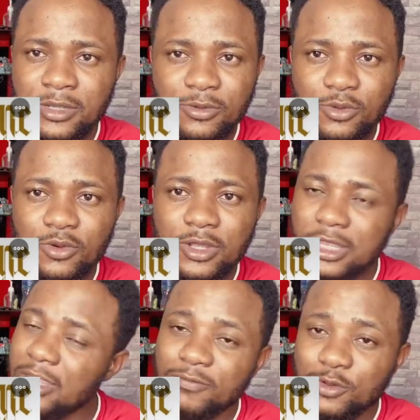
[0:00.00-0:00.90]
You know,
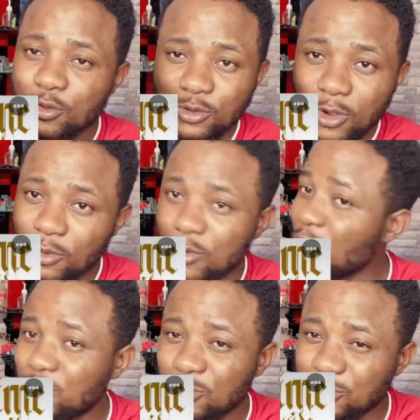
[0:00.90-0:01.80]
if so, don't
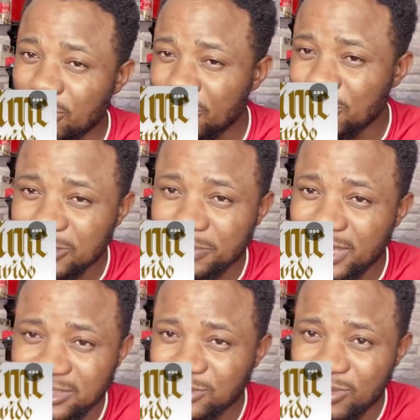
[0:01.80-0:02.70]
go to Davido's
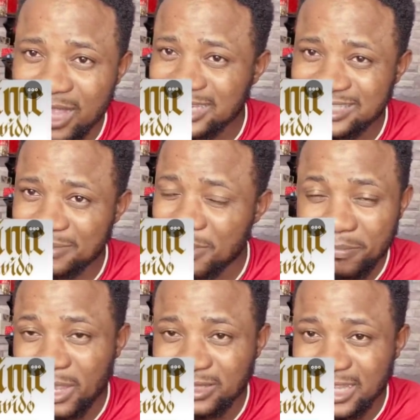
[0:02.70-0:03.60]
page to ask him
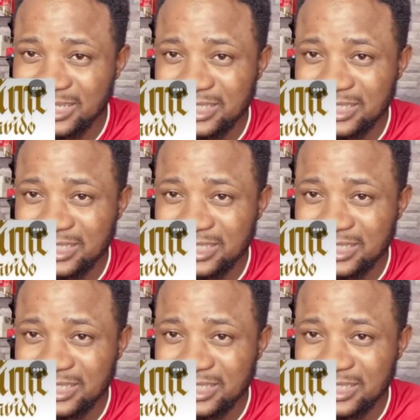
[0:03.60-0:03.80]
about that.